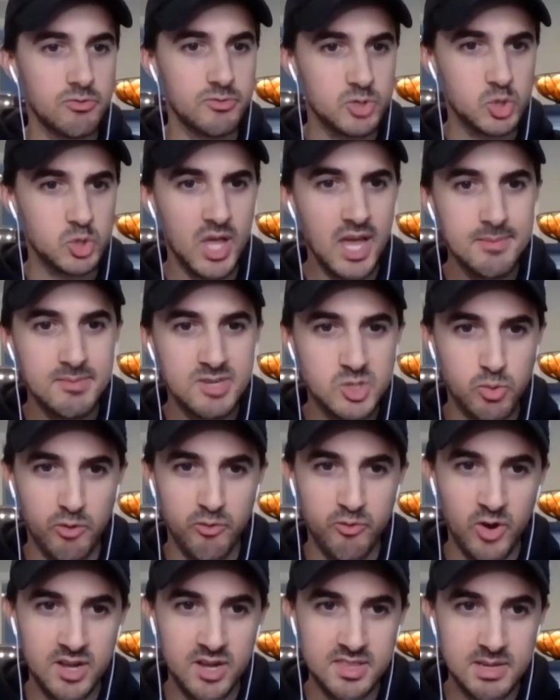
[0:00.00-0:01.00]
the Slammies were
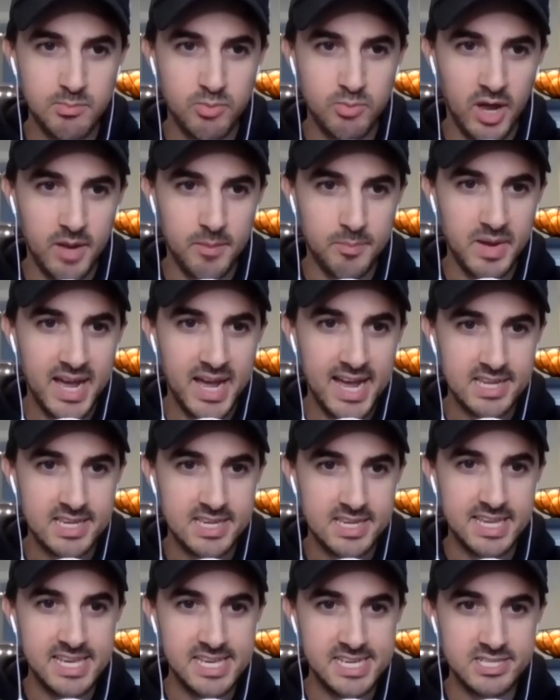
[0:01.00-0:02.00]
finally brought
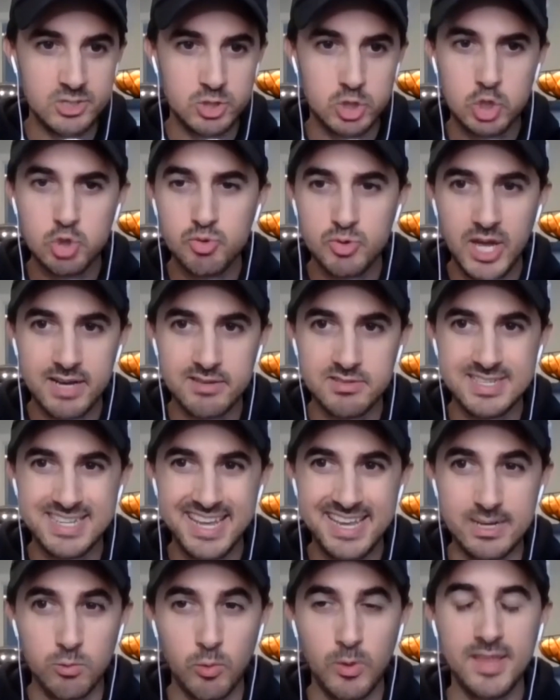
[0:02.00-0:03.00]
back in
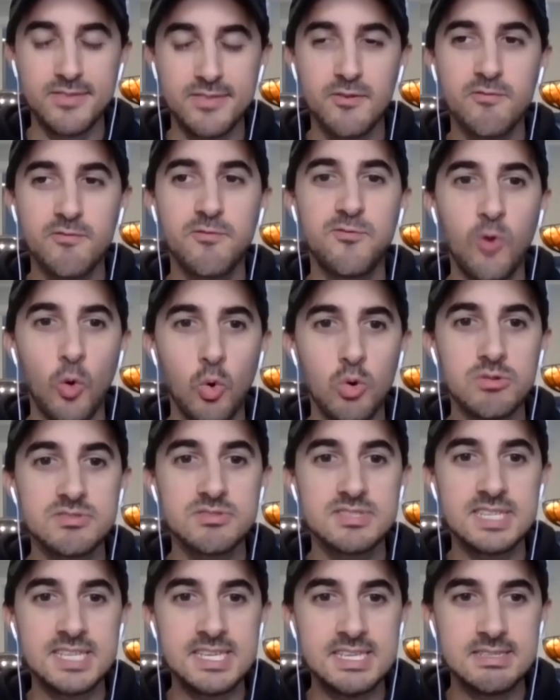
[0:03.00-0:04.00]
2008 with
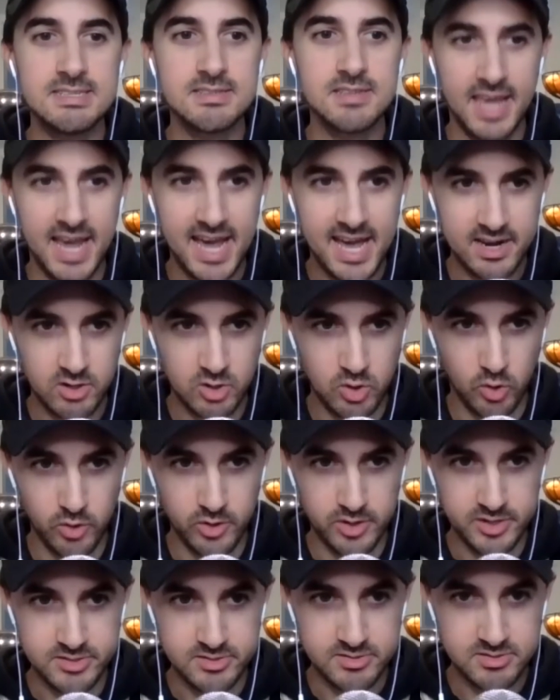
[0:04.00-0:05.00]
14
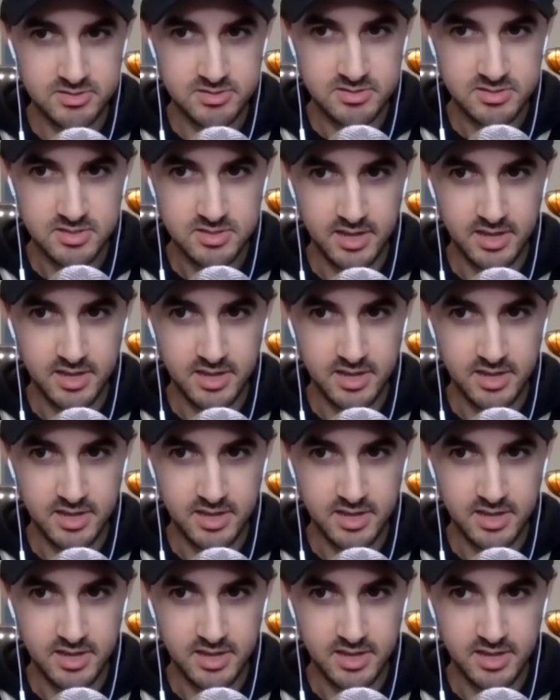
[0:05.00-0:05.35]
categories,